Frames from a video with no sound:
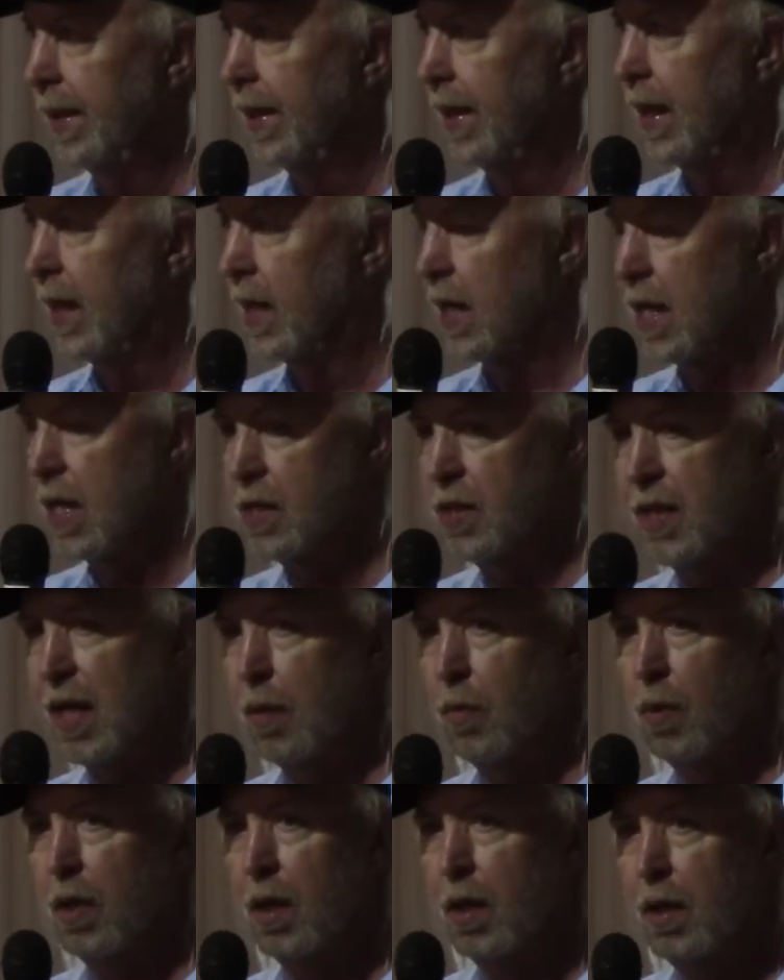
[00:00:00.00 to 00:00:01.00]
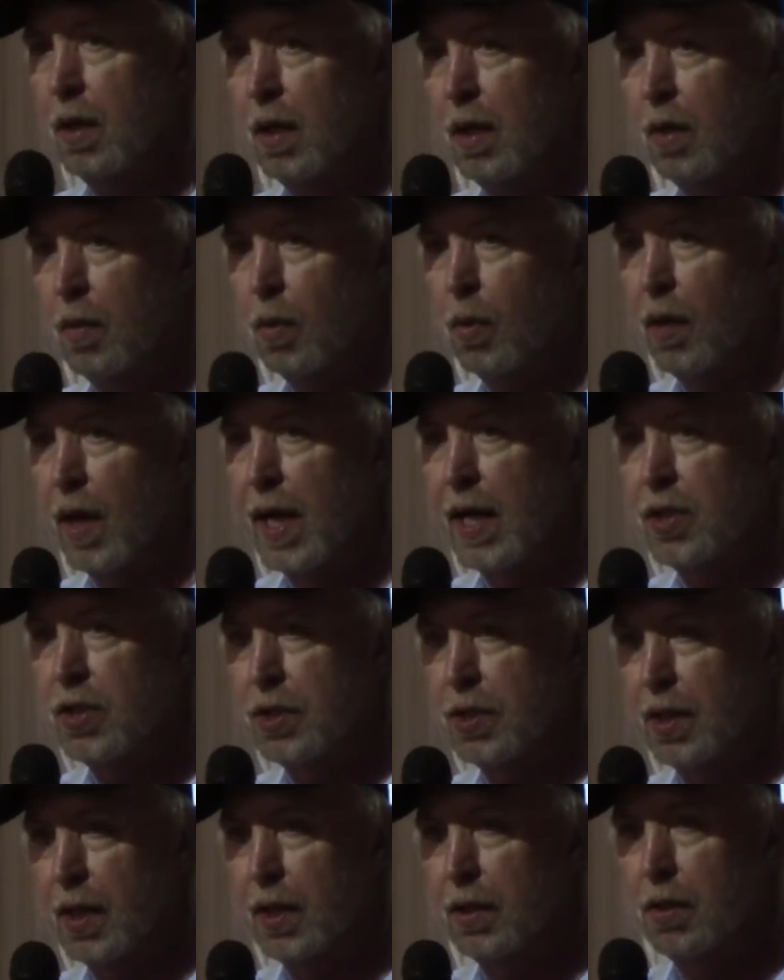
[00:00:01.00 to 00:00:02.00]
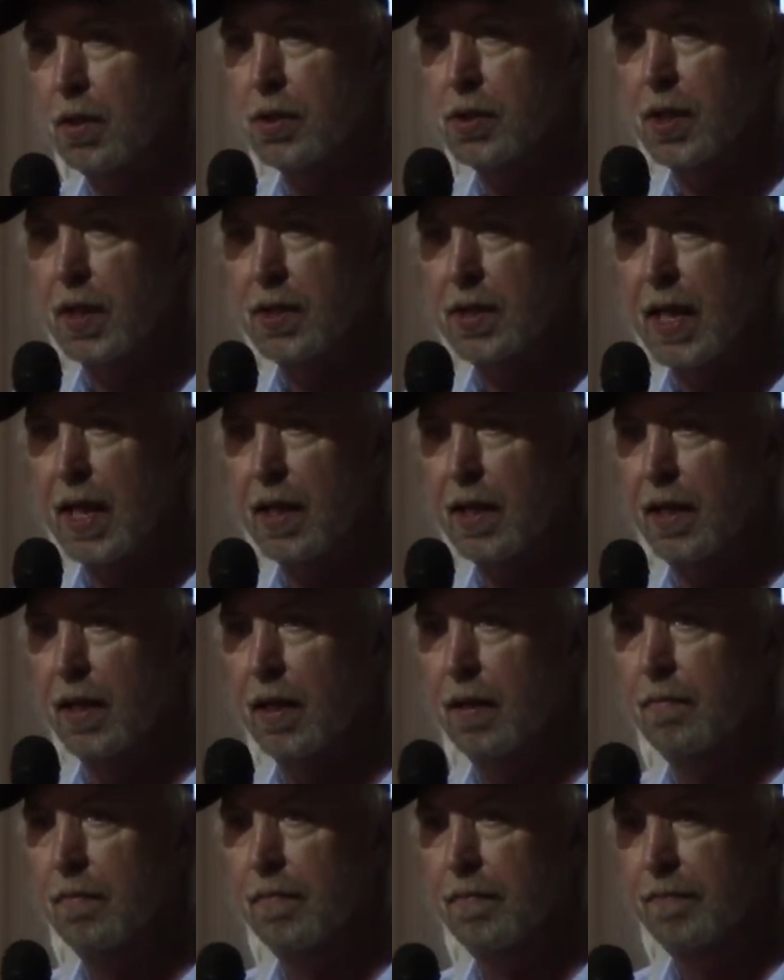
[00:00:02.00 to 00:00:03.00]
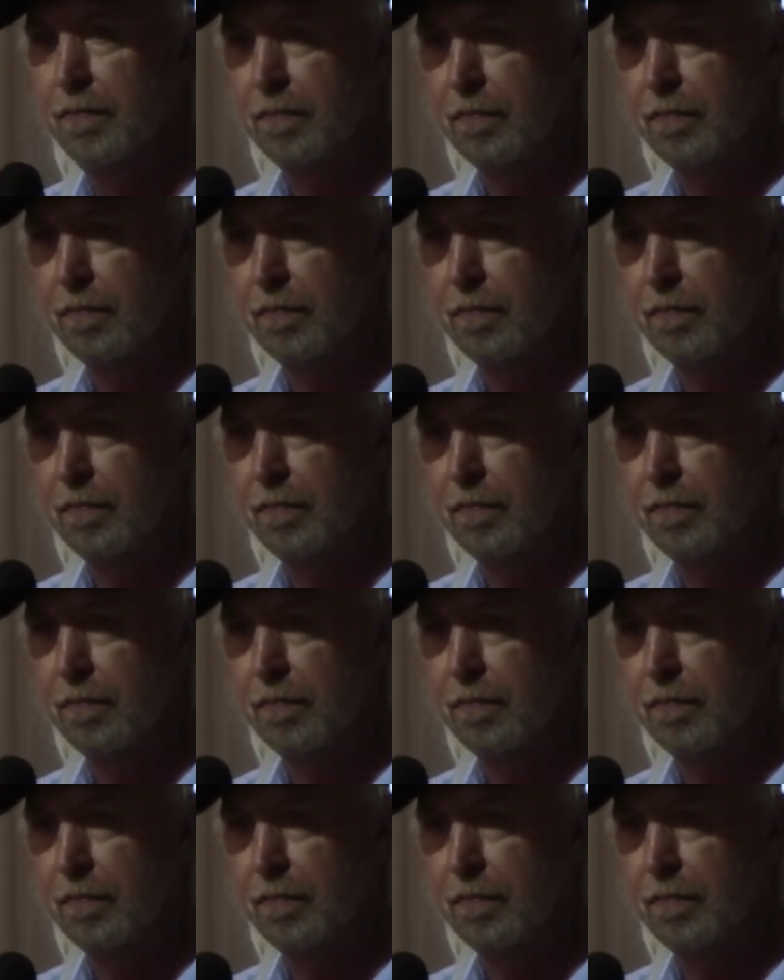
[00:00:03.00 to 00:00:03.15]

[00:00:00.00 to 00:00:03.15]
And like I say, we're anxious to get those things out here.